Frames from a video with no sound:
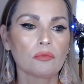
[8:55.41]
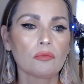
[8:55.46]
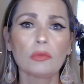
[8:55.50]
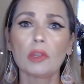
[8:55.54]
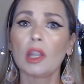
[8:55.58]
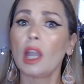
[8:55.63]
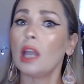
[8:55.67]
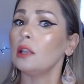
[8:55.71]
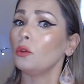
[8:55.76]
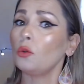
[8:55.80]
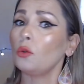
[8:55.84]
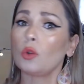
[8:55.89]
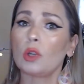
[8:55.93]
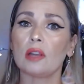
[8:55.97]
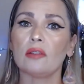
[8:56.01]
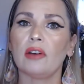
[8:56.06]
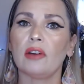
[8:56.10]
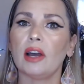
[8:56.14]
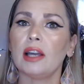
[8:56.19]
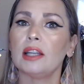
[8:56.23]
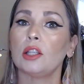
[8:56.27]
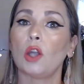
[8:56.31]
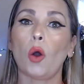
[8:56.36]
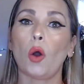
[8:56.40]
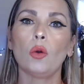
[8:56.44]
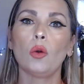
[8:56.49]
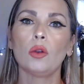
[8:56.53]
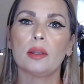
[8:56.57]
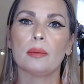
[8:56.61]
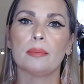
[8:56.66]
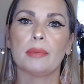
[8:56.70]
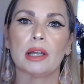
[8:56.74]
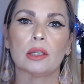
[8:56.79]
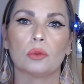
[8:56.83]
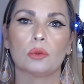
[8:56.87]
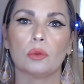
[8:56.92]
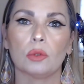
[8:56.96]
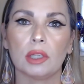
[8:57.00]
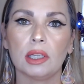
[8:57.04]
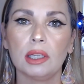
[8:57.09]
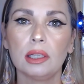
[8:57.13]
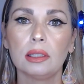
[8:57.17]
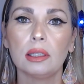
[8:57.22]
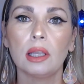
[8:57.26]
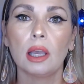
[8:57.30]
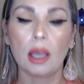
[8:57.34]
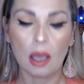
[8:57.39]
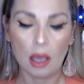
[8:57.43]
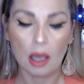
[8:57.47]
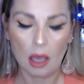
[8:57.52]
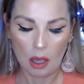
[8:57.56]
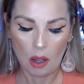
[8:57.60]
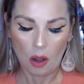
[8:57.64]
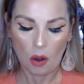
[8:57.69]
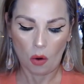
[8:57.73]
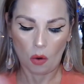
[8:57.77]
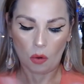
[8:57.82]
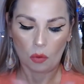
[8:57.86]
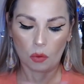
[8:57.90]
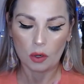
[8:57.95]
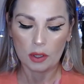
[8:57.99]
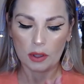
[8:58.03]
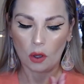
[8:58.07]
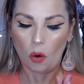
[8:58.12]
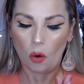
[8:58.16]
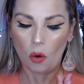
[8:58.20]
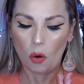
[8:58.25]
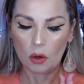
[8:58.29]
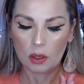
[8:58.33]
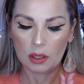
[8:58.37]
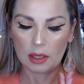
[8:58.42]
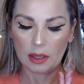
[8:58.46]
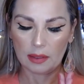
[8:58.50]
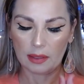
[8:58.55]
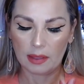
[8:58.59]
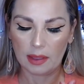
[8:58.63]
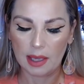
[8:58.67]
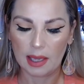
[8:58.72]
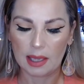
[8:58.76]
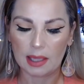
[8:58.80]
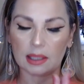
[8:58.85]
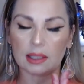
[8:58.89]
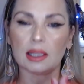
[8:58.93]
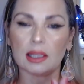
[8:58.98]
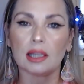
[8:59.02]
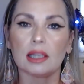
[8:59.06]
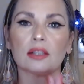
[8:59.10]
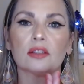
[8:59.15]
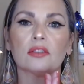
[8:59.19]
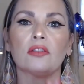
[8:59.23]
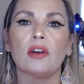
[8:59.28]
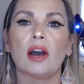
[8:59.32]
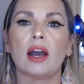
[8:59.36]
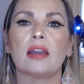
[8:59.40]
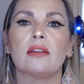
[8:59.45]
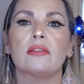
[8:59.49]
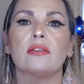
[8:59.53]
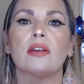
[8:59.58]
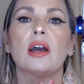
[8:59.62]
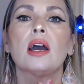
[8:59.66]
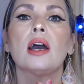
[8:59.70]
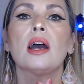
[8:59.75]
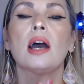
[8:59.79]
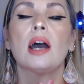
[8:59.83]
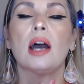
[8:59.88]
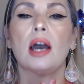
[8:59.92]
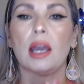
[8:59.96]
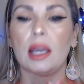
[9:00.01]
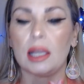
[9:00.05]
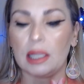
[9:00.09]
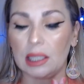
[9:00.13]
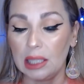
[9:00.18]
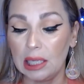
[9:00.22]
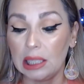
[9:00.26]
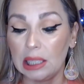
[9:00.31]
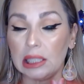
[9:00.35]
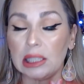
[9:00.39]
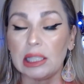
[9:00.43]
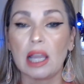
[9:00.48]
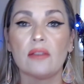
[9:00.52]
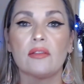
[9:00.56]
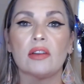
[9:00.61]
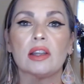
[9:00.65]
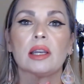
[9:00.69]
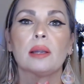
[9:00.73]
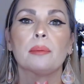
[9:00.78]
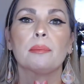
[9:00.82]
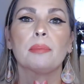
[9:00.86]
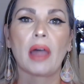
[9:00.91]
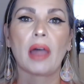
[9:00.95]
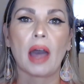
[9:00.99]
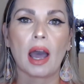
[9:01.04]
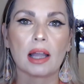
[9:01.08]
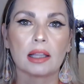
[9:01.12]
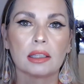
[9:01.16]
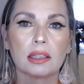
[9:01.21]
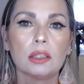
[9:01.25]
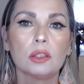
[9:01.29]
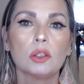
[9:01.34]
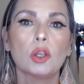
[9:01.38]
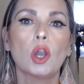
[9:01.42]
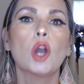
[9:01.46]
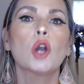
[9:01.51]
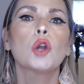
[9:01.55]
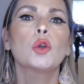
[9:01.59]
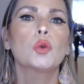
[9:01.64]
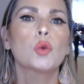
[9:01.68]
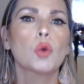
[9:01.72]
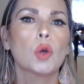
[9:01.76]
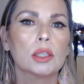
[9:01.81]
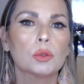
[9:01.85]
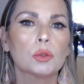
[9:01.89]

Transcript: and you can find all the brands you need with only the six five, six seven 5, uh, 7 you are